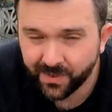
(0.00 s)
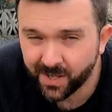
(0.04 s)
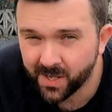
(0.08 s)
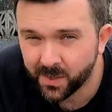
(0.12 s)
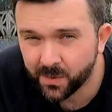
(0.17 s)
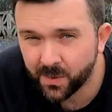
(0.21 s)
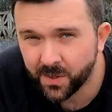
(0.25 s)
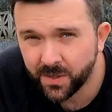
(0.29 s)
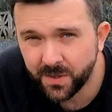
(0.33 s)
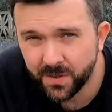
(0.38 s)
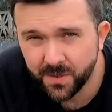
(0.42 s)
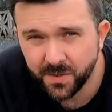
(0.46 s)
I
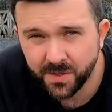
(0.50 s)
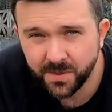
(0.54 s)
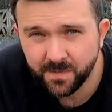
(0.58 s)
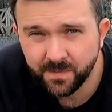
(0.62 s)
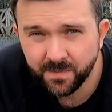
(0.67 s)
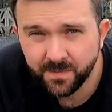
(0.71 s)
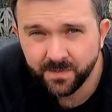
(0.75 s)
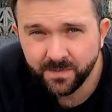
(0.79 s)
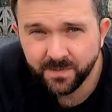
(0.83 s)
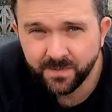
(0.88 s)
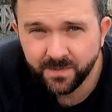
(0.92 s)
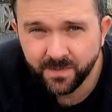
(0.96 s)
won't use
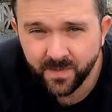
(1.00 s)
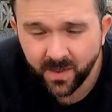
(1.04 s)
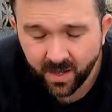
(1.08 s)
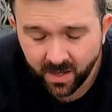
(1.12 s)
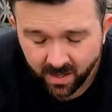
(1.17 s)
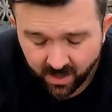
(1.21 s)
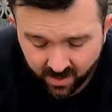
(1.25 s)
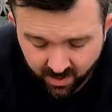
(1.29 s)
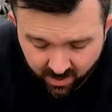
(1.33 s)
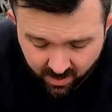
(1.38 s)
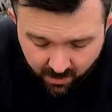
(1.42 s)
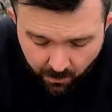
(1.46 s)
them.
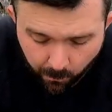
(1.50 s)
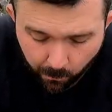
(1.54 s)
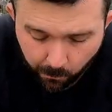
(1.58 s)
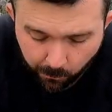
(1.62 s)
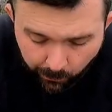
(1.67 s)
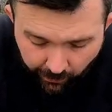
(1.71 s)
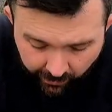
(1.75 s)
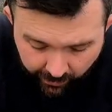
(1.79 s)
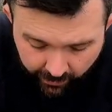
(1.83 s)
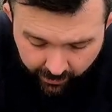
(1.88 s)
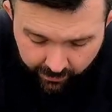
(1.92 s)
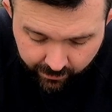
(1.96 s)

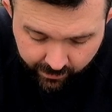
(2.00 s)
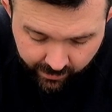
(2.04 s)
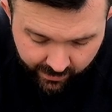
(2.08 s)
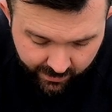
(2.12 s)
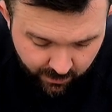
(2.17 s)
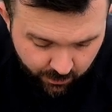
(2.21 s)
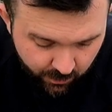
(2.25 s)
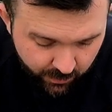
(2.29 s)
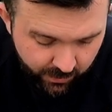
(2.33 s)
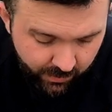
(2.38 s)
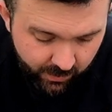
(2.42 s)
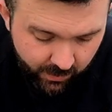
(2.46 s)
But
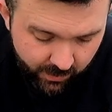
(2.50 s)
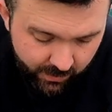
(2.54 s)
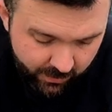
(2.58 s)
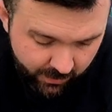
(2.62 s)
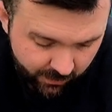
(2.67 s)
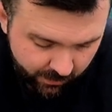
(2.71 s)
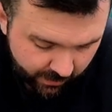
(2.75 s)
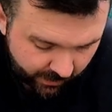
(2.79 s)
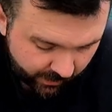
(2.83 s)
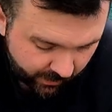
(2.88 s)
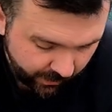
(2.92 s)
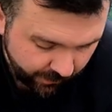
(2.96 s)
that's what you gotta
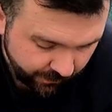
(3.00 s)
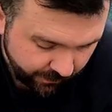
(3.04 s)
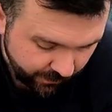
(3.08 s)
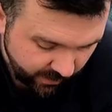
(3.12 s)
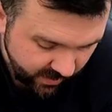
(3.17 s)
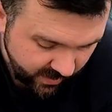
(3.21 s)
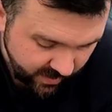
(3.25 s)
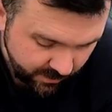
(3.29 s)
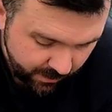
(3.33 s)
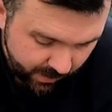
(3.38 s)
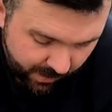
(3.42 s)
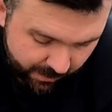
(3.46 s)
do. You gotta
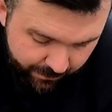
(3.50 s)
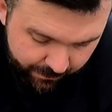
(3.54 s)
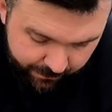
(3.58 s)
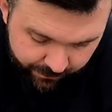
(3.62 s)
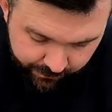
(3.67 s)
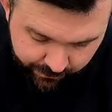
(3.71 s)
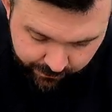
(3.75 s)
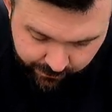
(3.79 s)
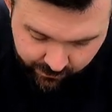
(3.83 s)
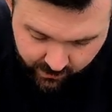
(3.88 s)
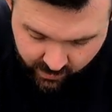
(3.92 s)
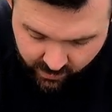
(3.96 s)
freeze them up
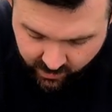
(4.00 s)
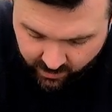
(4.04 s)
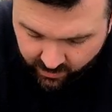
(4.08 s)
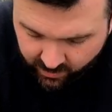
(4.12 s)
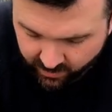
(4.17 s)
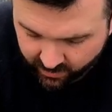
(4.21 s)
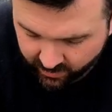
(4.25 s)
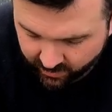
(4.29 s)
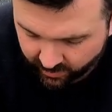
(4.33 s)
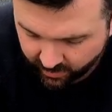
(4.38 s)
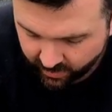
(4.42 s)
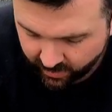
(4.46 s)

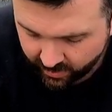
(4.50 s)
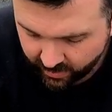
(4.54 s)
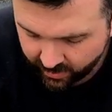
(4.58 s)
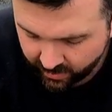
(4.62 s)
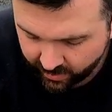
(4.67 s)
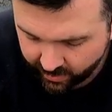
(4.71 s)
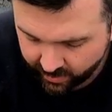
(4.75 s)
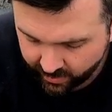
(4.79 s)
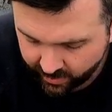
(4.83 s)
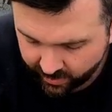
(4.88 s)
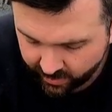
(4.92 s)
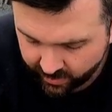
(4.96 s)

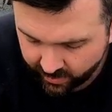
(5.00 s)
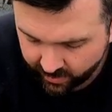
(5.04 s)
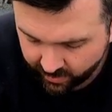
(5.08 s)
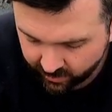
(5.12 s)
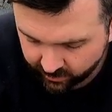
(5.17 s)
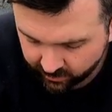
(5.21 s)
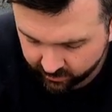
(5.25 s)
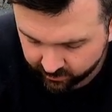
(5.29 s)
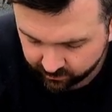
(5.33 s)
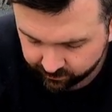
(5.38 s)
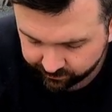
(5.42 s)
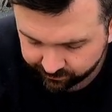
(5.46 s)

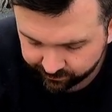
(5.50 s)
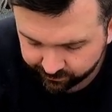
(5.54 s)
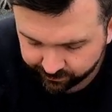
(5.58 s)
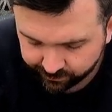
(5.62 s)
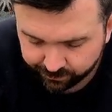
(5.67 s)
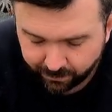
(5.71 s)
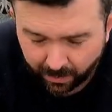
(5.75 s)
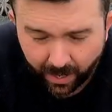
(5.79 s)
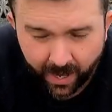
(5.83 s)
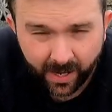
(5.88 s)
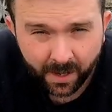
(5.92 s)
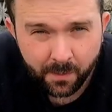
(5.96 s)
and
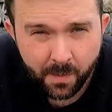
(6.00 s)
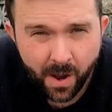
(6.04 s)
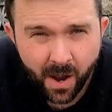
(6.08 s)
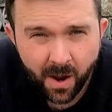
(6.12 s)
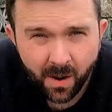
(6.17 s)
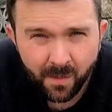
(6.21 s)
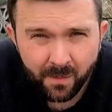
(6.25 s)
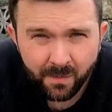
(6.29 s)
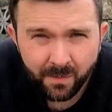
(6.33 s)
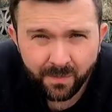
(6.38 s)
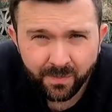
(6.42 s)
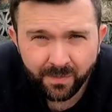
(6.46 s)
bang them
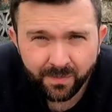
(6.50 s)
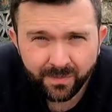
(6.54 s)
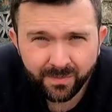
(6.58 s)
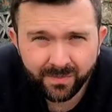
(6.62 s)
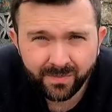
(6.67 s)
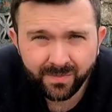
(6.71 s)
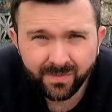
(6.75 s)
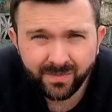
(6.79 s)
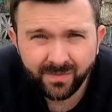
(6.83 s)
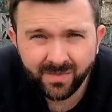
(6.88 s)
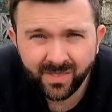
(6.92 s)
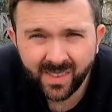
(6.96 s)
out,
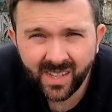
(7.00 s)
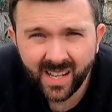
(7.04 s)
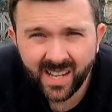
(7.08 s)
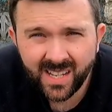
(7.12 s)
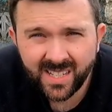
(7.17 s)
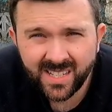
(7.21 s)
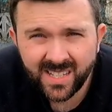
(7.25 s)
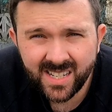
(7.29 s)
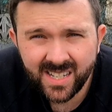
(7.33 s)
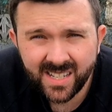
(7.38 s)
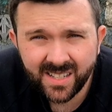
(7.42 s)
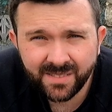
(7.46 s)
and
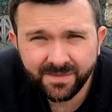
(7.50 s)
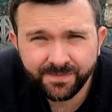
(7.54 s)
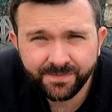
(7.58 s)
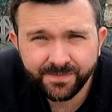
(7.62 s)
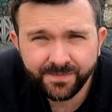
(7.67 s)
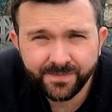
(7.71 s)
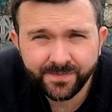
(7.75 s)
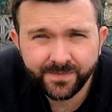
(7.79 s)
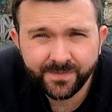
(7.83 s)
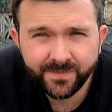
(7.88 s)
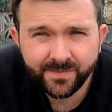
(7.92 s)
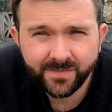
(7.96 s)
that's it.
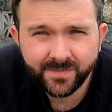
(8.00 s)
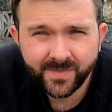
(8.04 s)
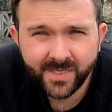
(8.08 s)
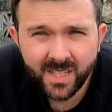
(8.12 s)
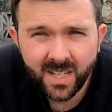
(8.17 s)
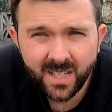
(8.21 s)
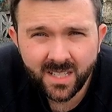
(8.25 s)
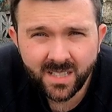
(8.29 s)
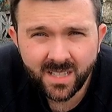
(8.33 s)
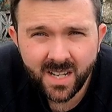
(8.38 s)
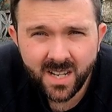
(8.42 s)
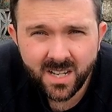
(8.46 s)

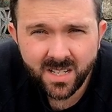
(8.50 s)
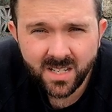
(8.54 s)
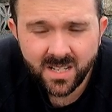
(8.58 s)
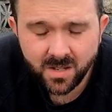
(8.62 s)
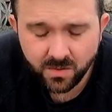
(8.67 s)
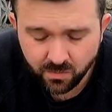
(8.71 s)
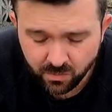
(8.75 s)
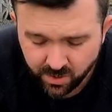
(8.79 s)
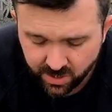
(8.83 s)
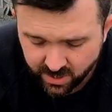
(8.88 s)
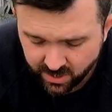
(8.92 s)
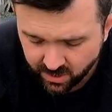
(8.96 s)
Done,
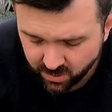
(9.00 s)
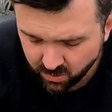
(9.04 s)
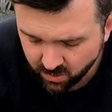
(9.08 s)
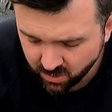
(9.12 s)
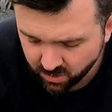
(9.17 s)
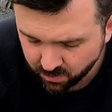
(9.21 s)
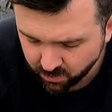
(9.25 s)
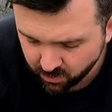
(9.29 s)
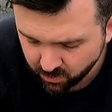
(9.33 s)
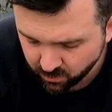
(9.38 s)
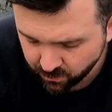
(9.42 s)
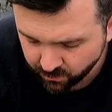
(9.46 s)
dusted,
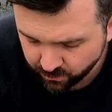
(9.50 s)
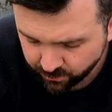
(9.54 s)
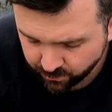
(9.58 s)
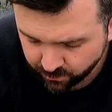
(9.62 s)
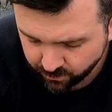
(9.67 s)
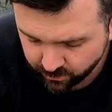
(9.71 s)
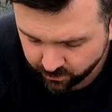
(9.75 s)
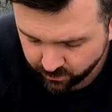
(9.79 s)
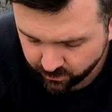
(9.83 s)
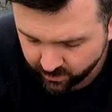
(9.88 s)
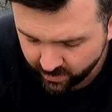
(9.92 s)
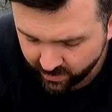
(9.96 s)
reusable.
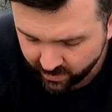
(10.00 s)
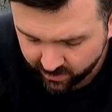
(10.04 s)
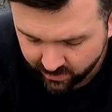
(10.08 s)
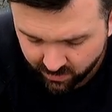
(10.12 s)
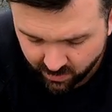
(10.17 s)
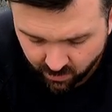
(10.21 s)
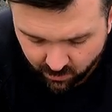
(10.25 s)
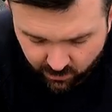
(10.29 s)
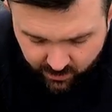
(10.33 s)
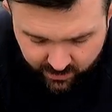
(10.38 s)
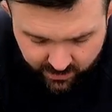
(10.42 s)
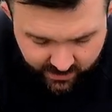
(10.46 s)
There's
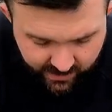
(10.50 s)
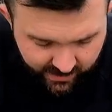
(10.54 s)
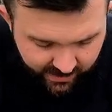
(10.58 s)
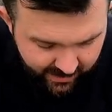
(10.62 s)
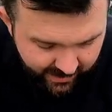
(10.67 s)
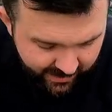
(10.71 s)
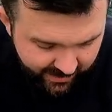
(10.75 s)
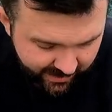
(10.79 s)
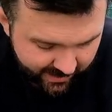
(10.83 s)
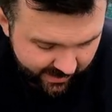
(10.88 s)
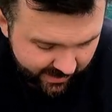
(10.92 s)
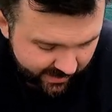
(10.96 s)
no
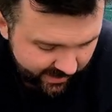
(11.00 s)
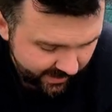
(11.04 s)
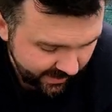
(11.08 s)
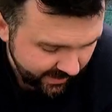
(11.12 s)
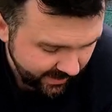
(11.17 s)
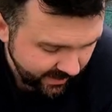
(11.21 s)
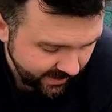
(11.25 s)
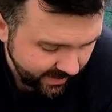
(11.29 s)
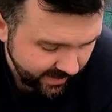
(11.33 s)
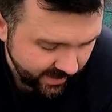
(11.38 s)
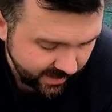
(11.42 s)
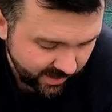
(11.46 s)
diseases in
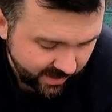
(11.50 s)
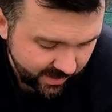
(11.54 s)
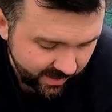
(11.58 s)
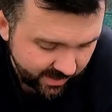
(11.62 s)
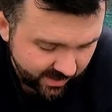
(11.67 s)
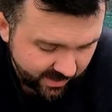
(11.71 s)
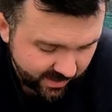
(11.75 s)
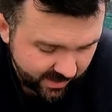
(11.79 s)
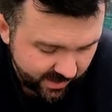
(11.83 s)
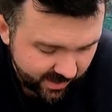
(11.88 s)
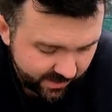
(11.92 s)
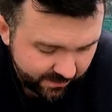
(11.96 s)
these, it's
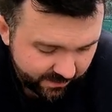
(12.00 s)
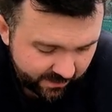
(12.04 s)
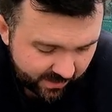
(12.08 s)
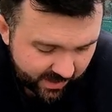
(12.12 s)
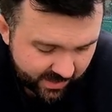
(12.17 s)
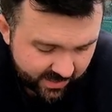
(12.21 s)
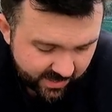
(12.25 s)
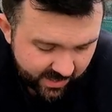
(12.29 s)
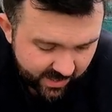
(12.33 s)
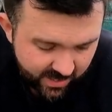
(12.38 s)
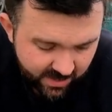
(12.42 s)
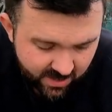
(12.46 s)
just an
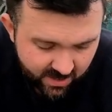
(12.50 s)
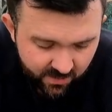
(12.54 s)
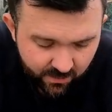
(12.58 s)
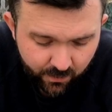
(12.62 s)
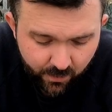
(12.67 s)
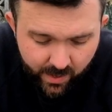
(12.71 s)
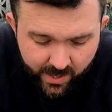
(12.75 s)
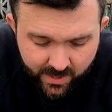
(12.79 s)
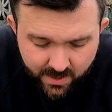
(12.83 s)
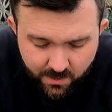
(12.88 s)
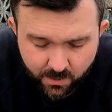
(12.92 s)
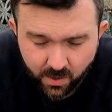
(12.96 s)
infestation of
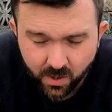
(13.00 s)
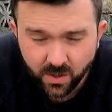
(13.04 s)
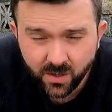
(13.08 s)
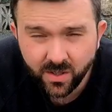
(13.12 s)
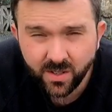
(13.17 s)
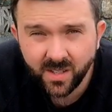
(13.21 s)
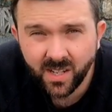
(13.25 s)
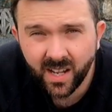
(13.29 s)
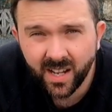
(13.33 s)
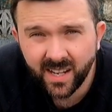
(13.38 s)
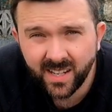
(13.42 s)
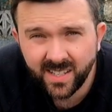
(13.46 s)
wax moth
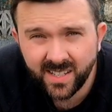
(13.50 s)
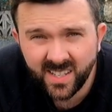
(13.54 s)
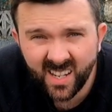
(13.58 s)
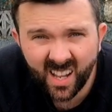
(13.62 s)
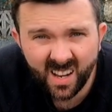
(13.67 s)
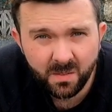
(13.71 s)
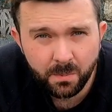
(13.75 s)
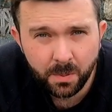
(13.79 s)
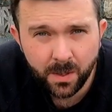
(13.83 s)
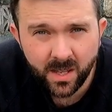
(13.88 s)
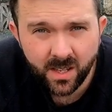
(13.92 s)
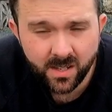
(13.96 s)
and
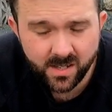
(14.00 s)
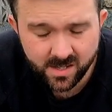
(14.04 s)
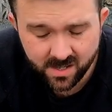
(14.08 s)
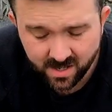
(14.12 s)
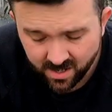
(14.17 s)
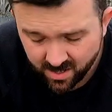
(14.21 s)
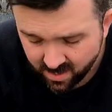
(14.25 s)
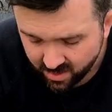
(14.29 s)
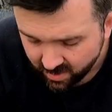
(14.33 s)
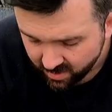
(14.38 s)
dead bees.